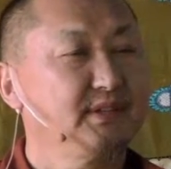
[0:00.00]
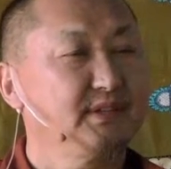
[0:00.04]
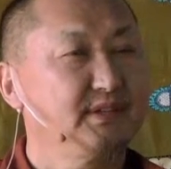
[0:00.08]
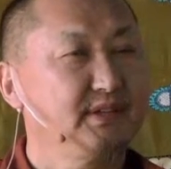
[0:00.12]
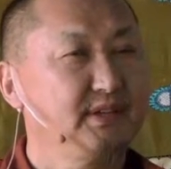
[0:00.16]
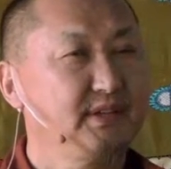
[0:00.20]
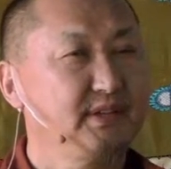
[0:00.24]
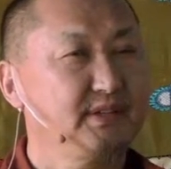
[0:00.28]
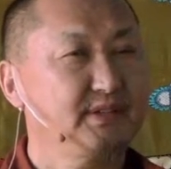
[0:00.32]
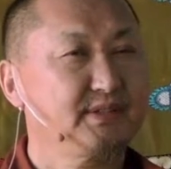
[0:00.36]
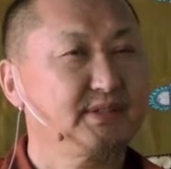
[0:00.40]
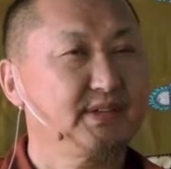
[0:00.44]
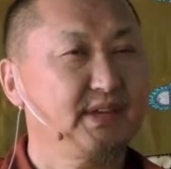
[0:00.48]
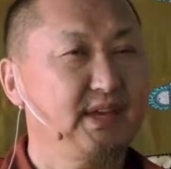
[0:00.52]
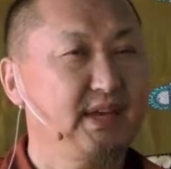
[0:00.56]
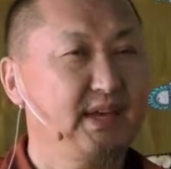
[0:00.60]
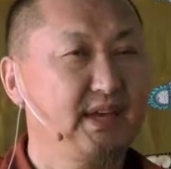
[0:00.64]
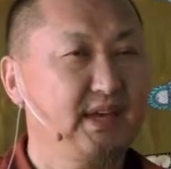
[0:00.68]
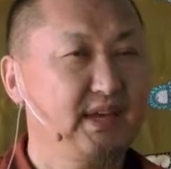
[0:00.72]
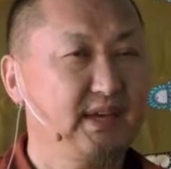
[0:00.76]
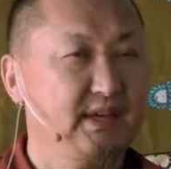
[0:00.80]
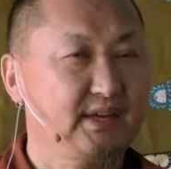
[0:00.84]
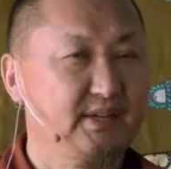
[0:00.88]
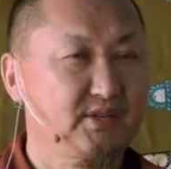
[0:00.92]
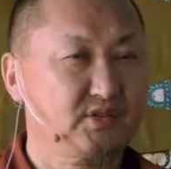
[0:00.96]
there is
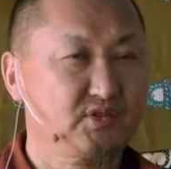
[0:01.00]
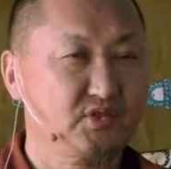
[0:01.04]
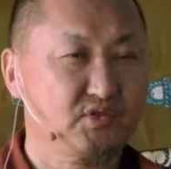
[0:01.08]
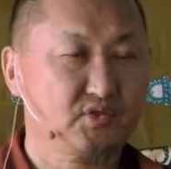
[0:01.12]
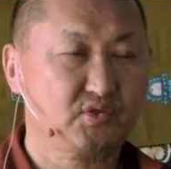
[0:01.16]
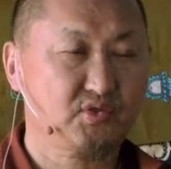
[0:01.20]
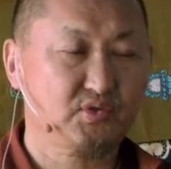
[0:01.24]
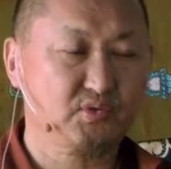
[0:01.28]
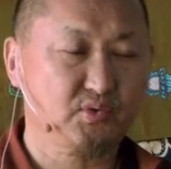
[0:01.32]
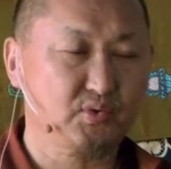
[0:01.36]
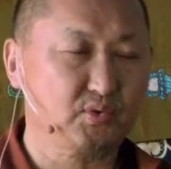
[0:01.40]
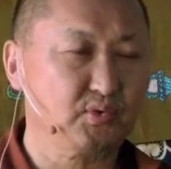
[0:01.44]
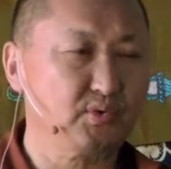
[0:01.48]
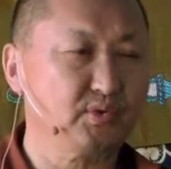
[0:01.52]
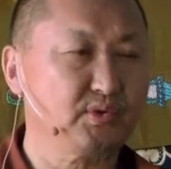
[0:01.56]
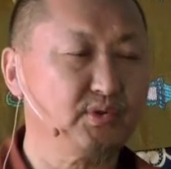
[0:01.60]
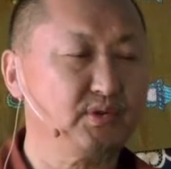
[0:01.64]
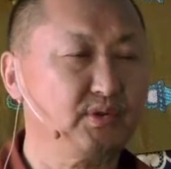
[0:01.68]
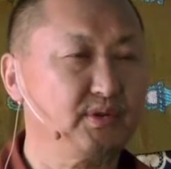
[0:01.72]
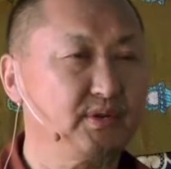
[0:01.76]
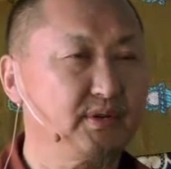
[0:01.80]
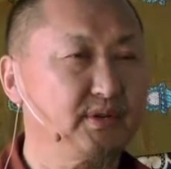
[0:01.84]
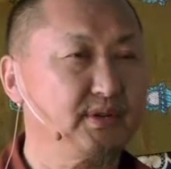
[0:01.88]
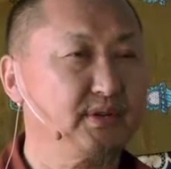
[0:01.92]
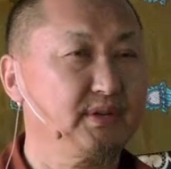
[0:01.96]

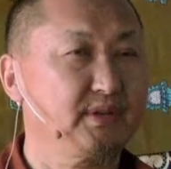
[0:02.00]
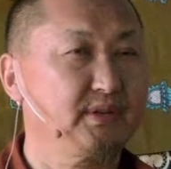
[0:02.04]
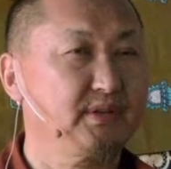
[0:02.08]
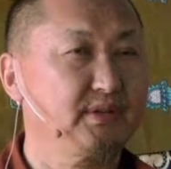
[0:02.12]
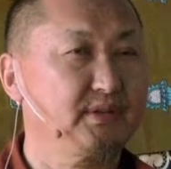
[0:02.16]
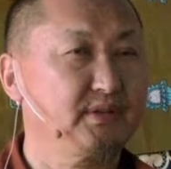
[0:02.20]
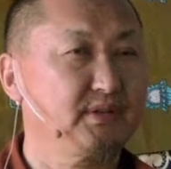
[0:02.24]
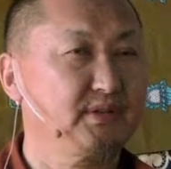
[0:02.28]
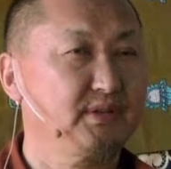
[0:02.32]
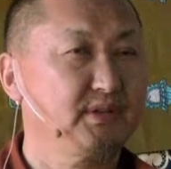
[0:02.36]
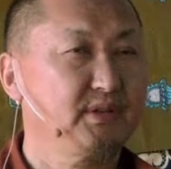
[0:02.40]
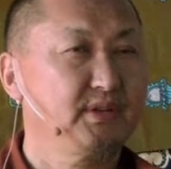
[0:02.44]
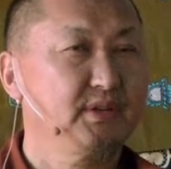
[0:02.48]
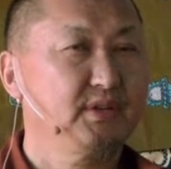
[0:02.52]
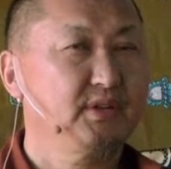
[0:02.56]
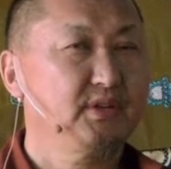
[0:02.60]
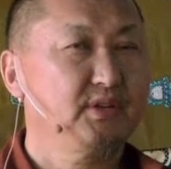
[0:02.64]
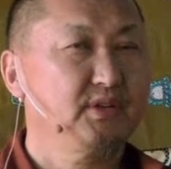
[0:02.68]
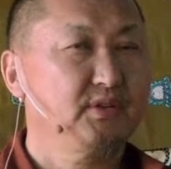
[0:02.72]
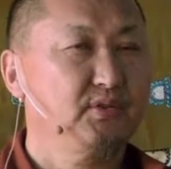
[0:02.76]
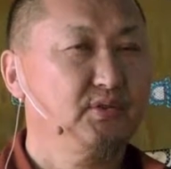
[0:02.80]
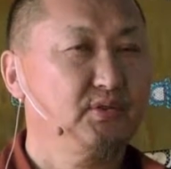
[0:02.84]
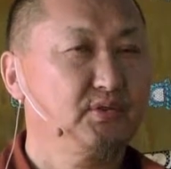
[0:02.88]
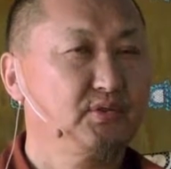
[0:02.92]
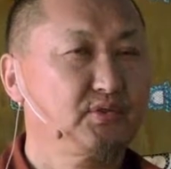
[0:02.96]
extraordinary,
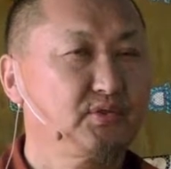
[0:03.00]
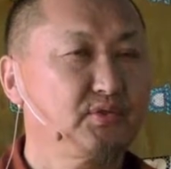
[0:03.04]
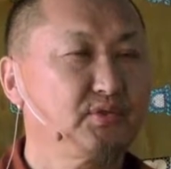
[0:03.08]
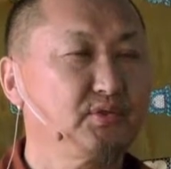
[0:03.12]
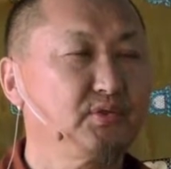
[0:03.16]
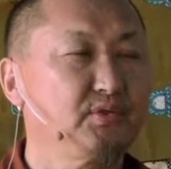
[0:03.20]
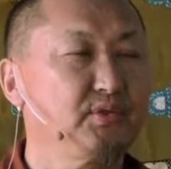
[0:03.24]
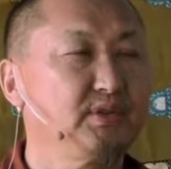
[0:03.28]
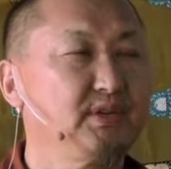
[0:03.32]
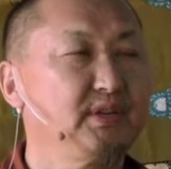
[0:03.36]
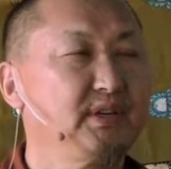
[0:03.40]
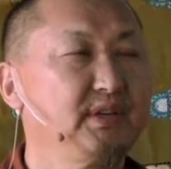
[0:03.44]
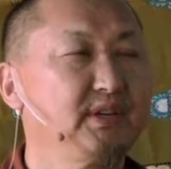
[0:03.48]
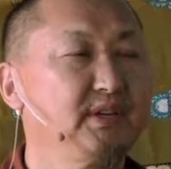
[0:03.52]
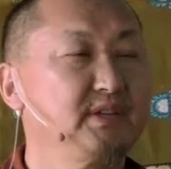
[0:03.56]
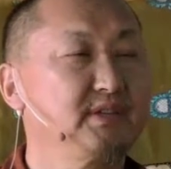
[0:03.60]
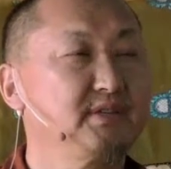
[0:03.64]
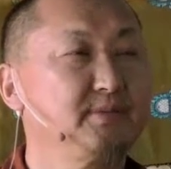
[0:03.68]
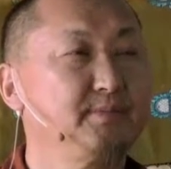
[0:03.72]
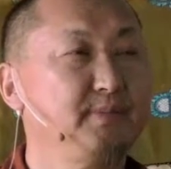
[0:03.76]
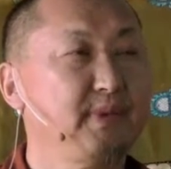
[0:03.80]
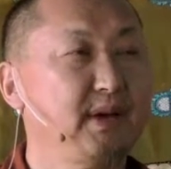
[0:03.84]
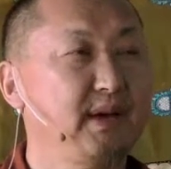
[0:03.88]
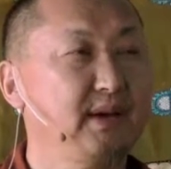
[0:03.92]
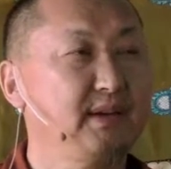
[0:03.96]
or through
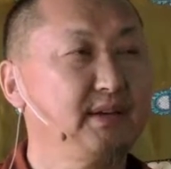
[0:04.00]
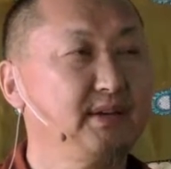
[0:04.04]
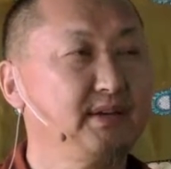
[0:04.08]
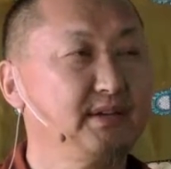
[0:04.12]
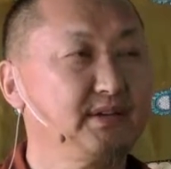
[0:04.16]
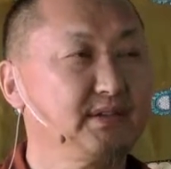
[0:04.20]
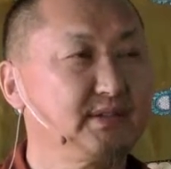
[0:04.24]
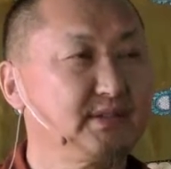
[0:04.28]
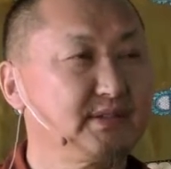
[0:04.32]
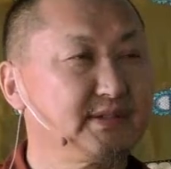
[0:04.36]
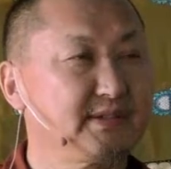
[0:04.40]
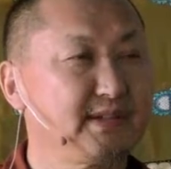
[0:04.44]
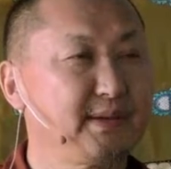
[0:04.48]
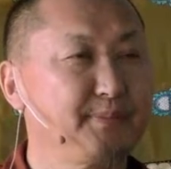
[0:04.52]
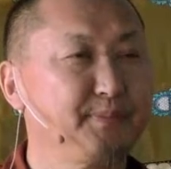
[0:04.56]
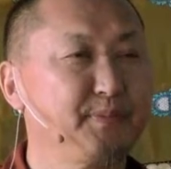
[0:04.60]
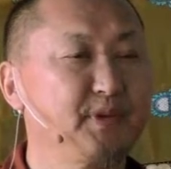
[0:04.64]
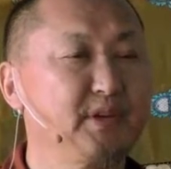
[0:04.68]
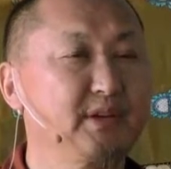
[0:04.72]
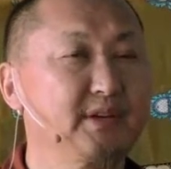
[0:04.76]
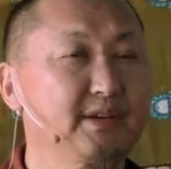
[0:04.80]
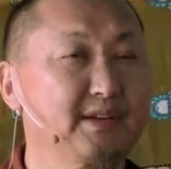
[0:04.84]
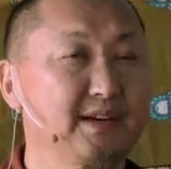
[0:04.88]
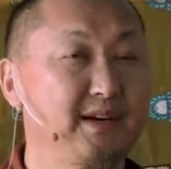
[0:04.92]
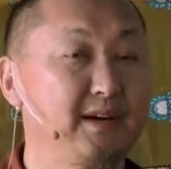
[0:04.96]
his mind is
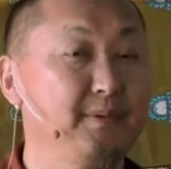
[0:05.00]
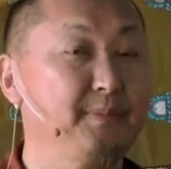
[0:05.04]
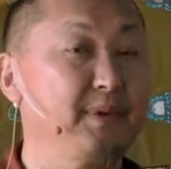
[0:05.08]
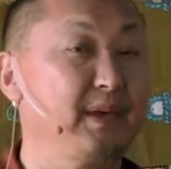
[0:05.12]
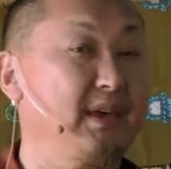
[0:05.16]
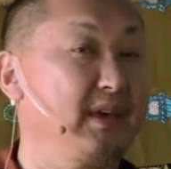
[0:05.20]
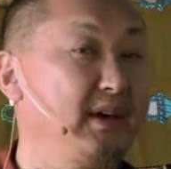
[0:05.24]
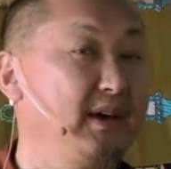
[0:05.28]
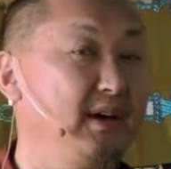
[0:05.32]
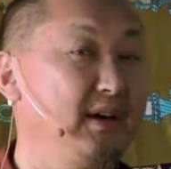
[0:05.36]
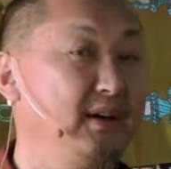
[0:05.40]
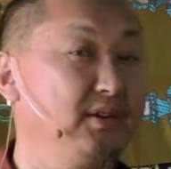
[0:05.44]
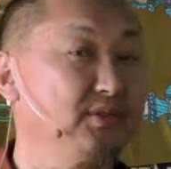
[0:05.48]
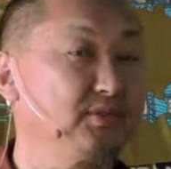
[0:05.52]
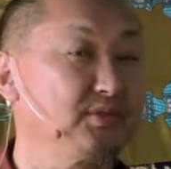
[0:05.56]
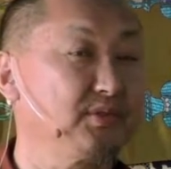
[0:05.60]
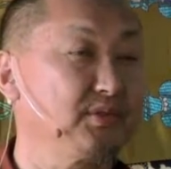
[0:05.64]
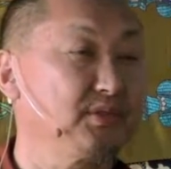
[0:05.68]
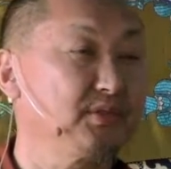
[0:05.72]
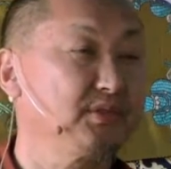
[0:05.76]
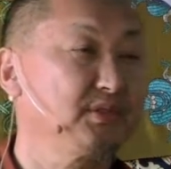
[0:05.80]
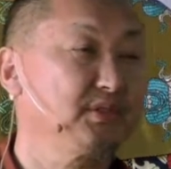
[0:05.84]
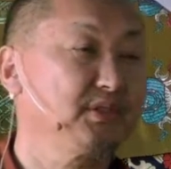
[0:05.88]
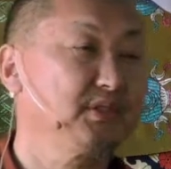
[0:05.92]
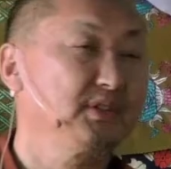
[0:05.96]
something coming
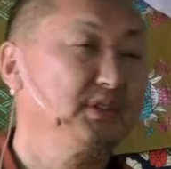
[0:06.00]
out,